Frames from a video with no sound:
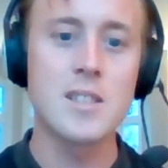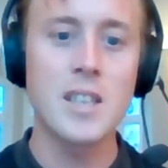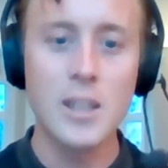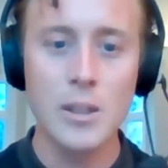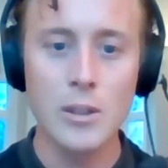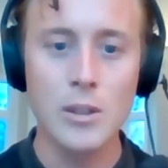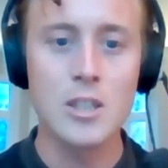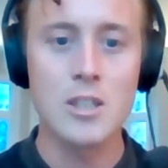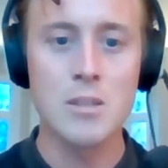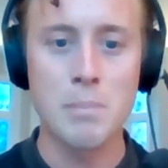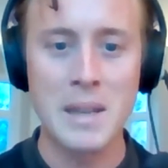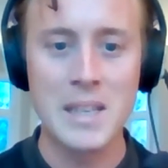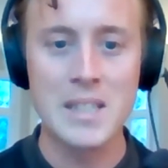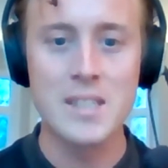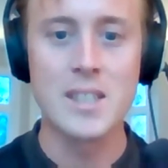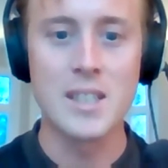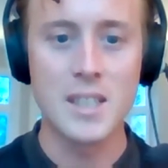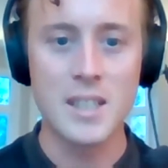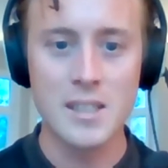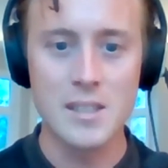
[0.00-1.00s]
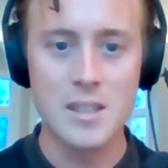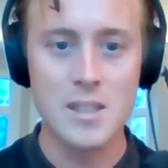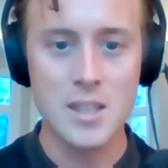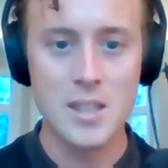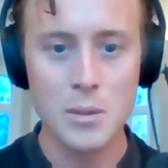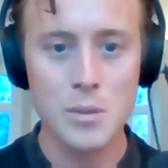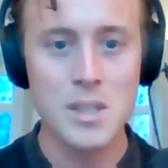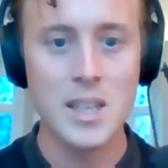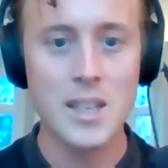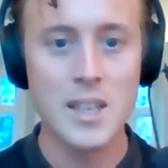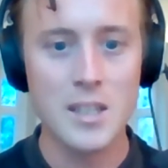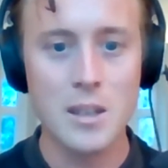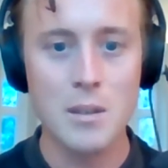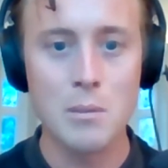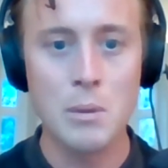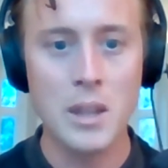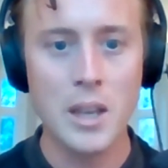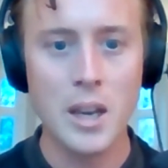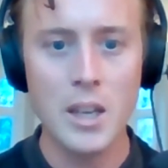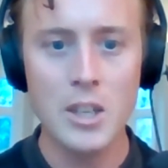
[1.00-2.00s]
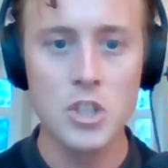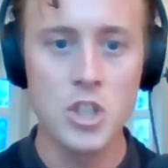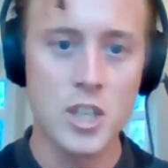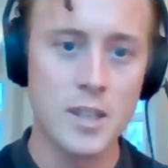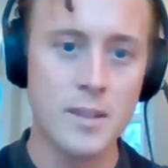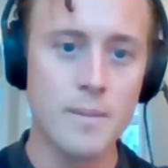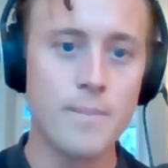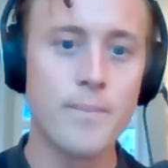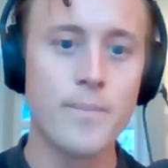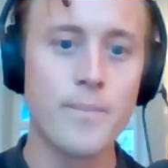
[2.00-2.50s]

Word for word: single use plastic is associated with hygiene.